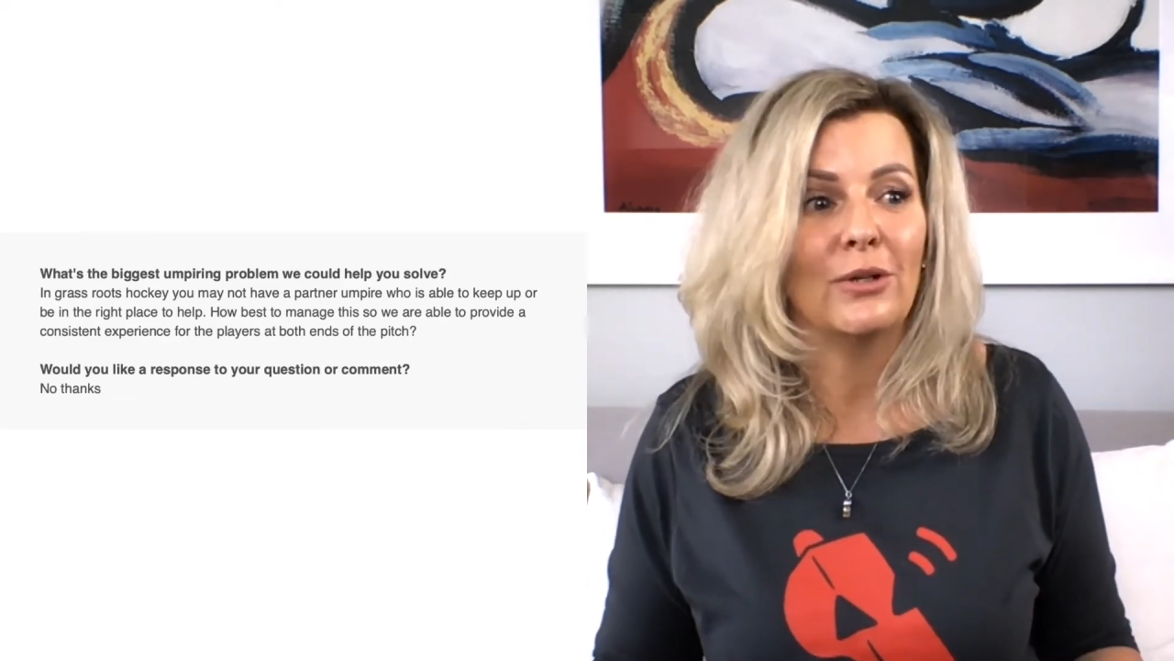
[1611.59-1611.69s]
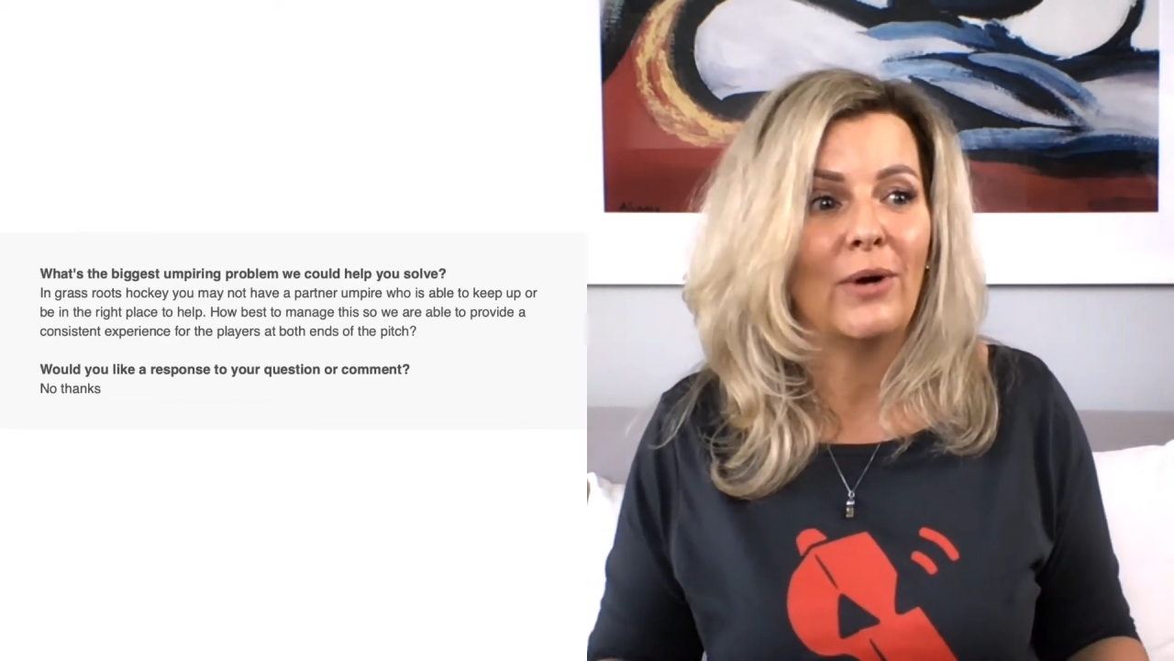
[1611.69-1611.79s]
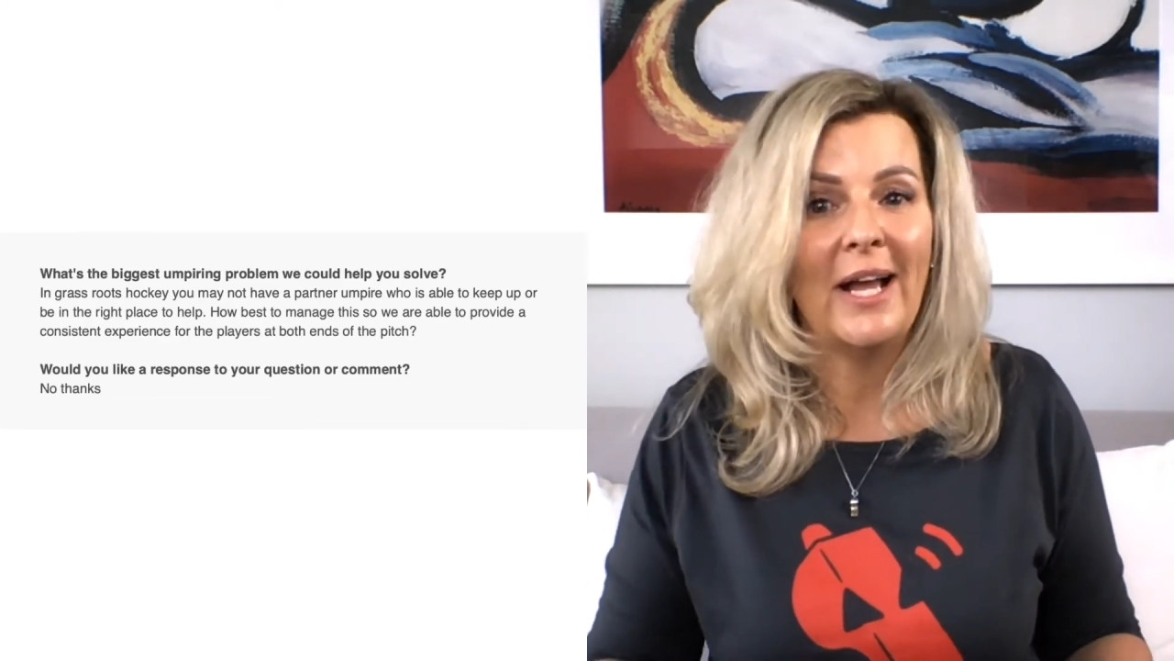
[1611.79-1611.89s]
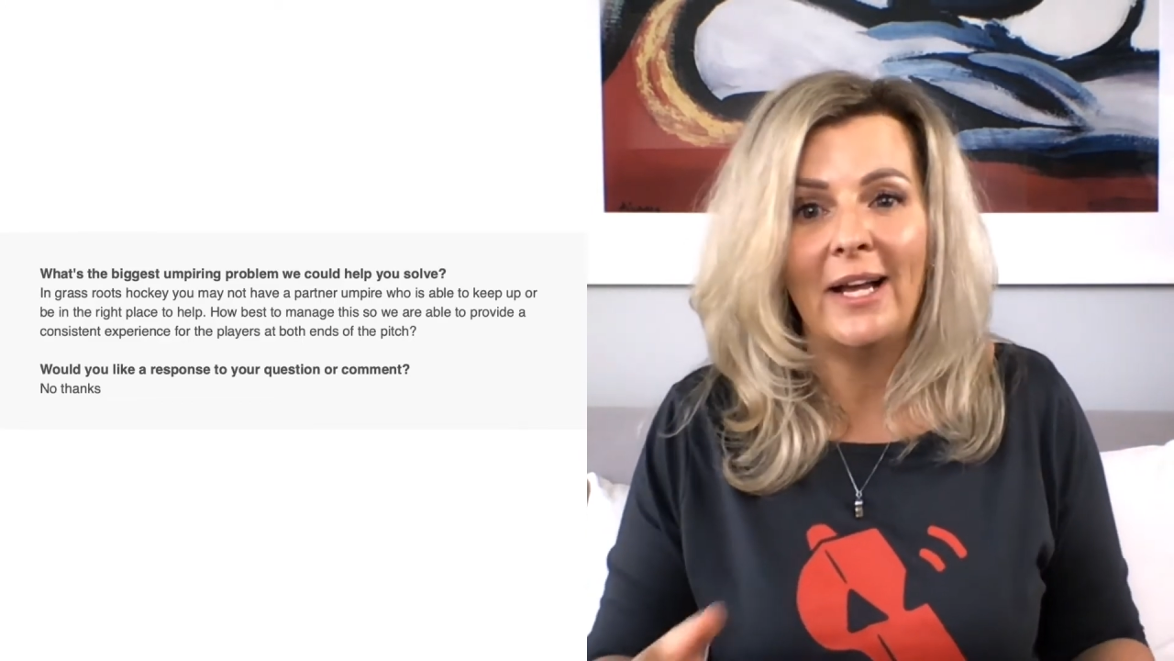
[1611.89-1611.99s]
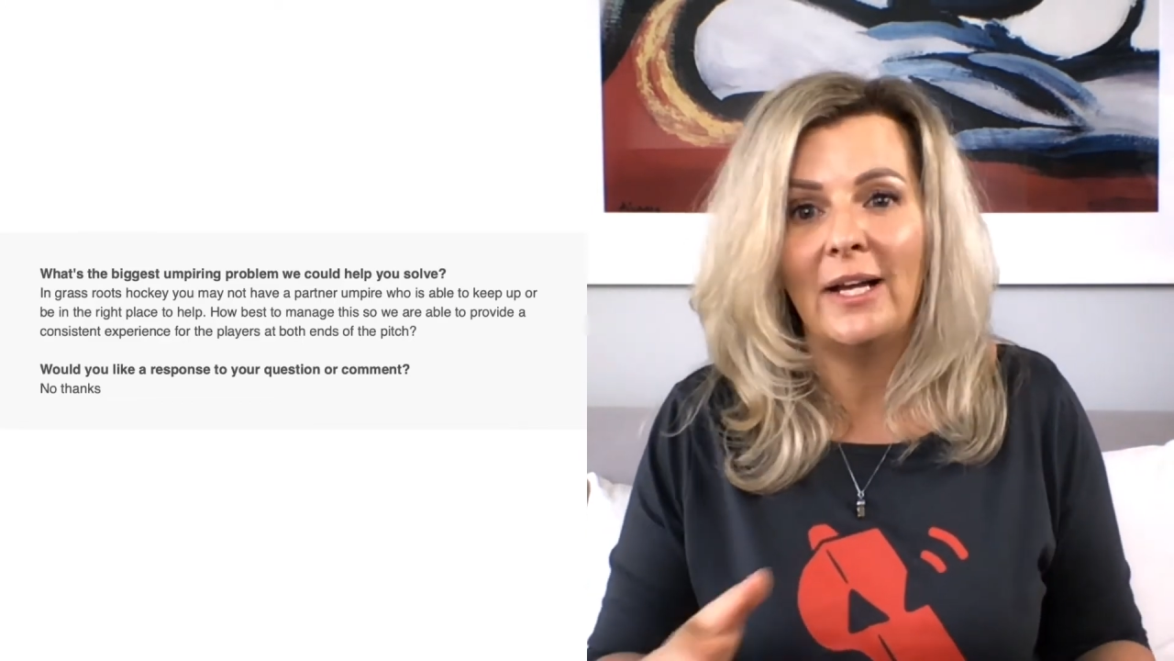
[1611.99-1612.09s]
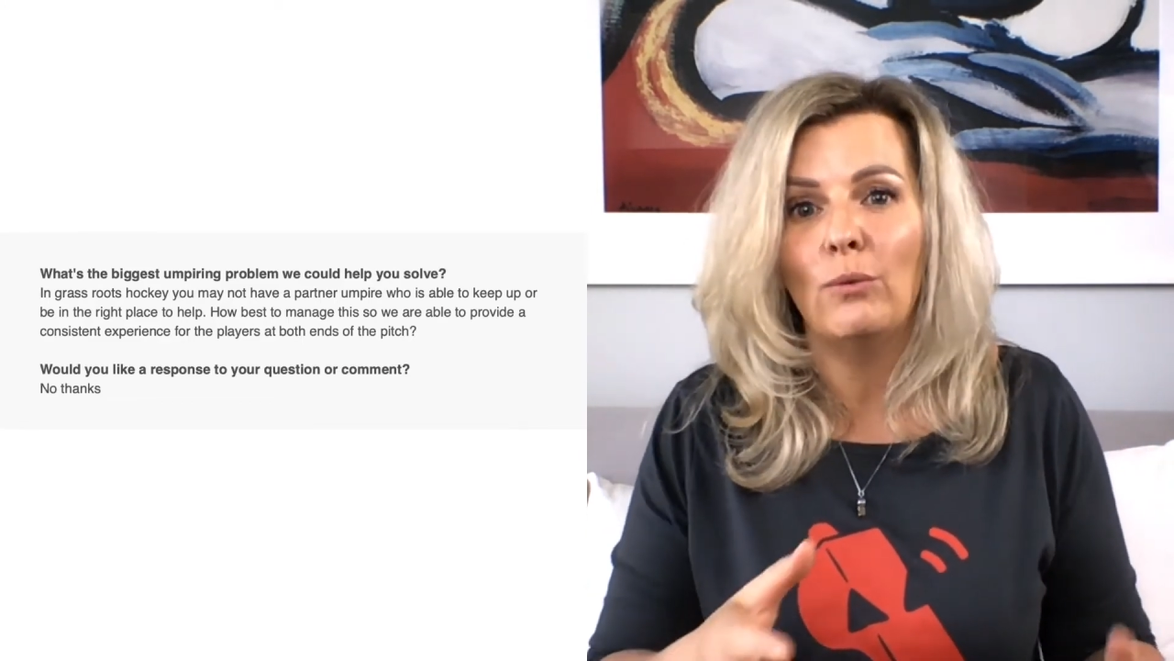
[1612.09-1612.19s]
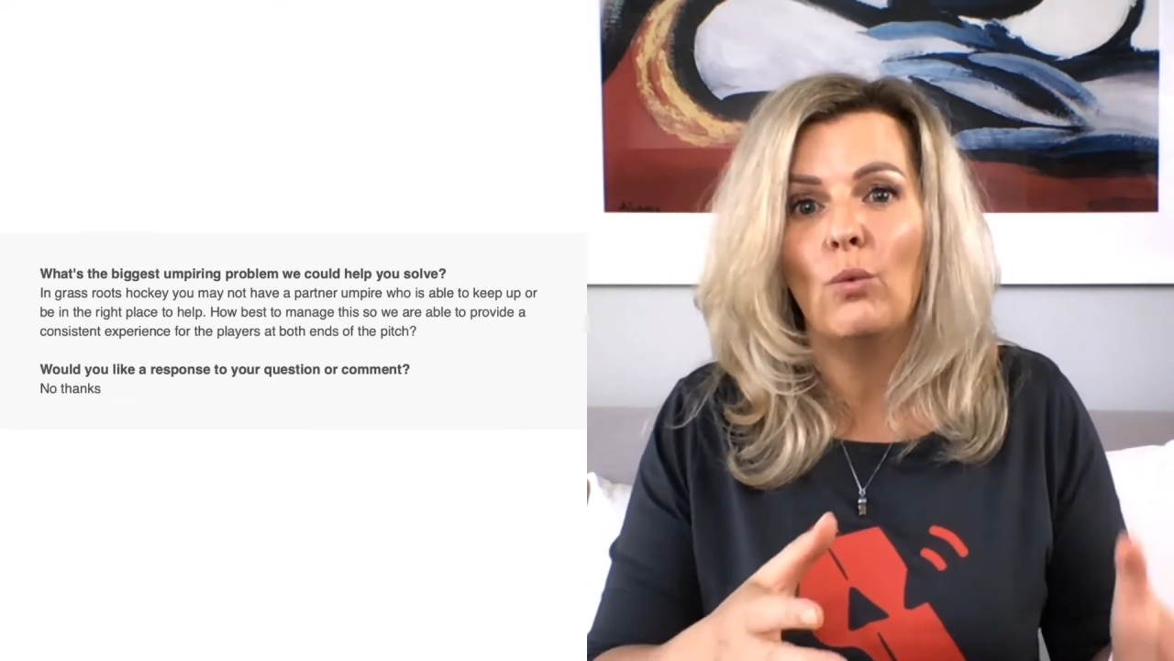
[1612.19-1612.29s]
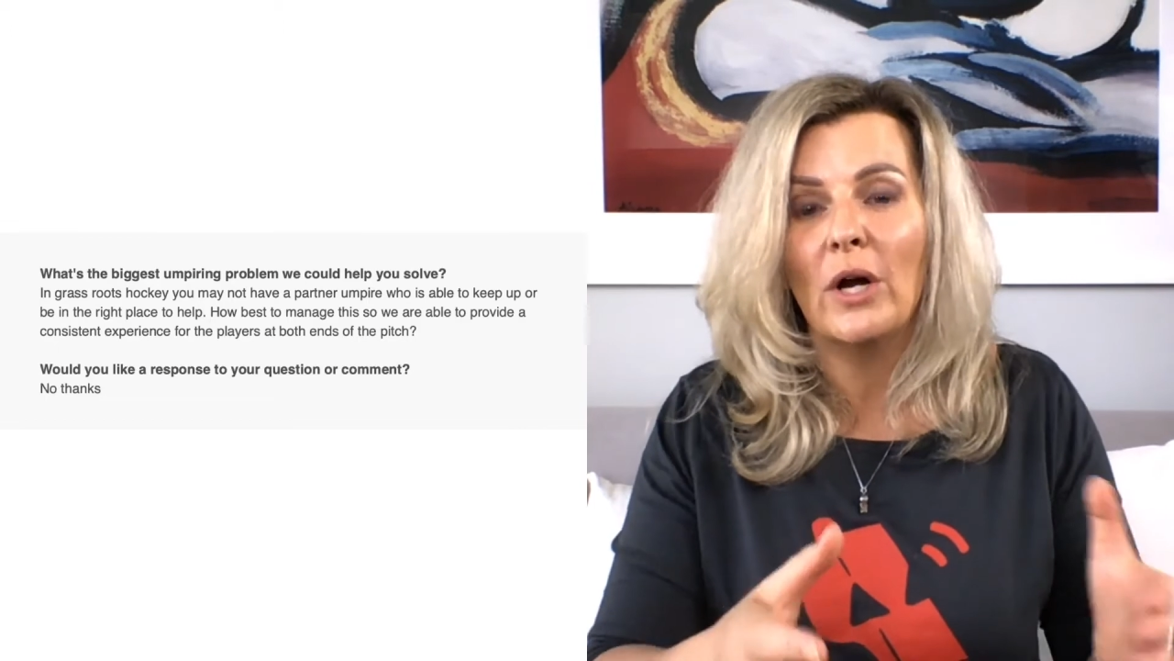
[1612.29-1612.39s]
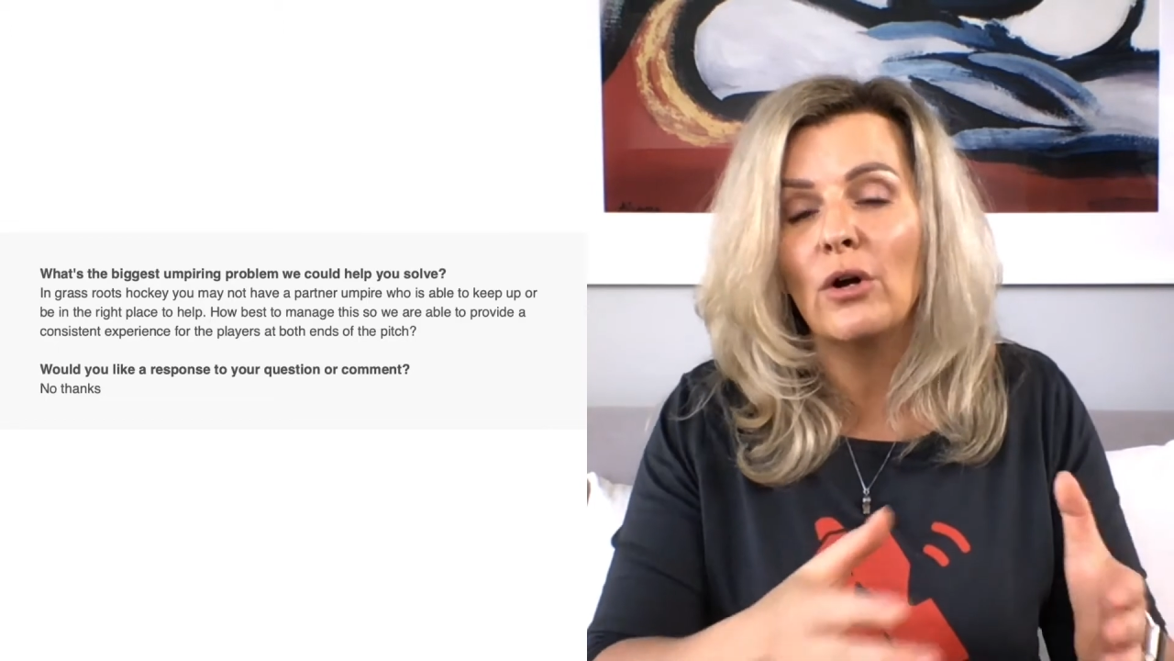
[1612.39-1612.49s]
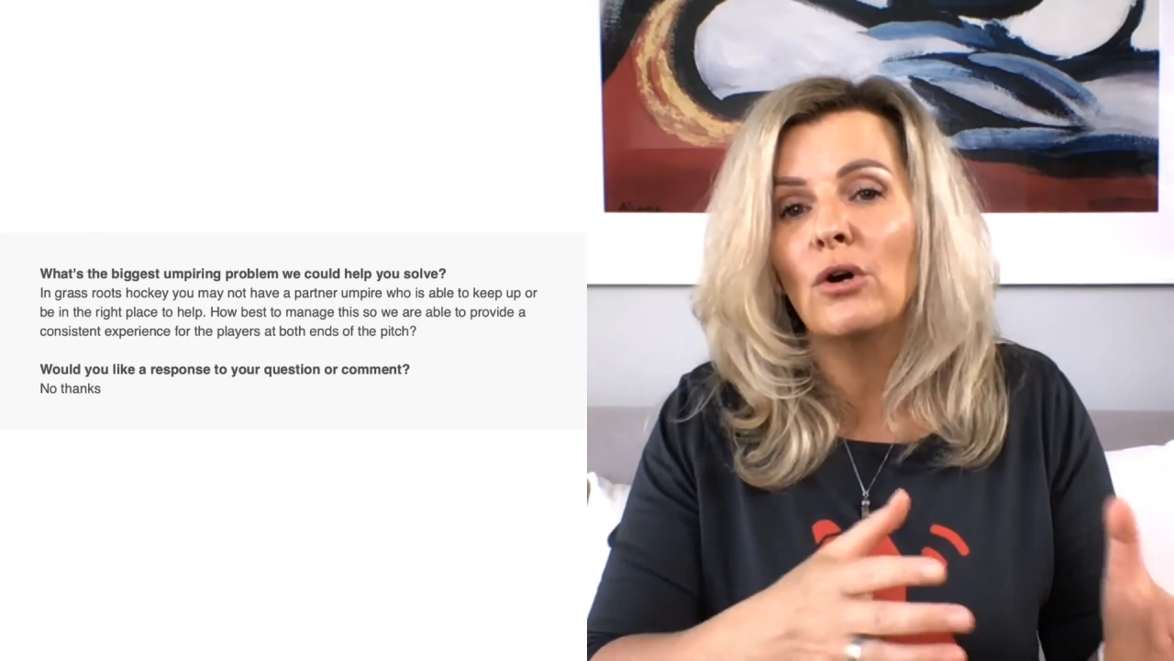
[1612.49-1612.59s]
Hey,
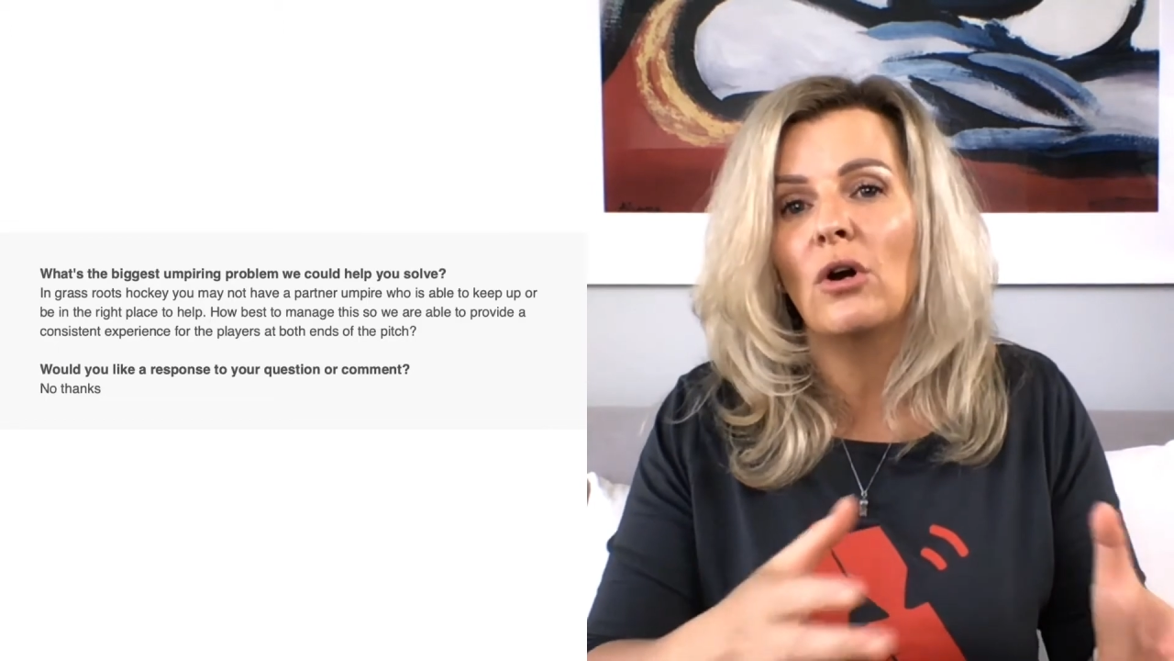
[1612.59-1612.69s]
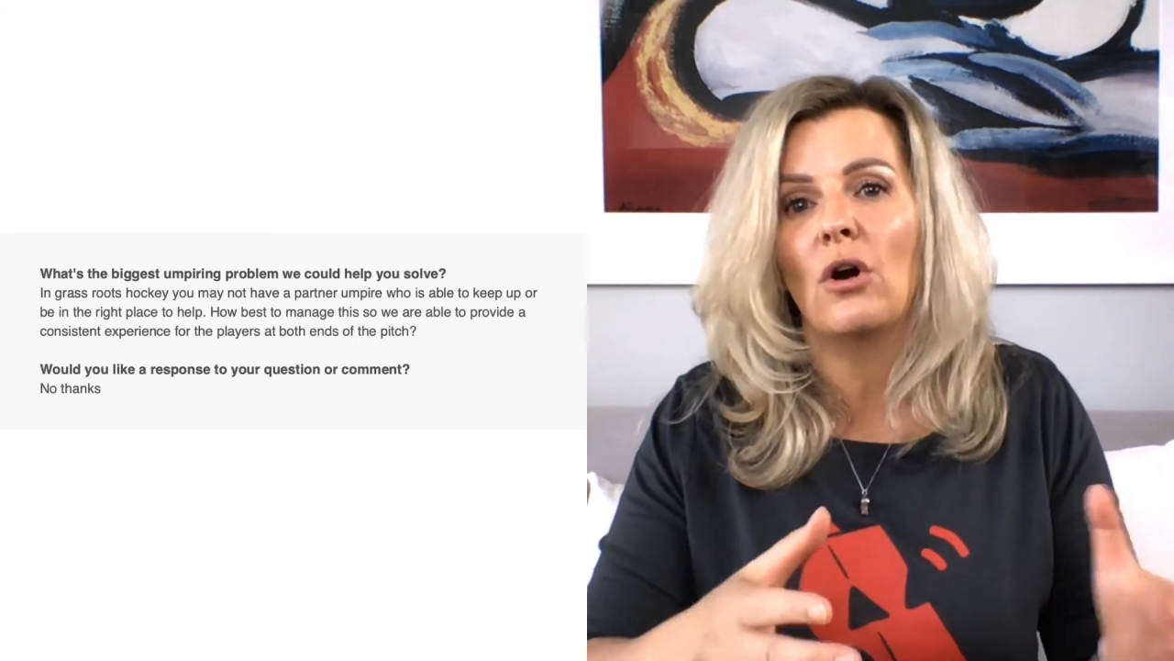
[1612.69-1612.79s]
where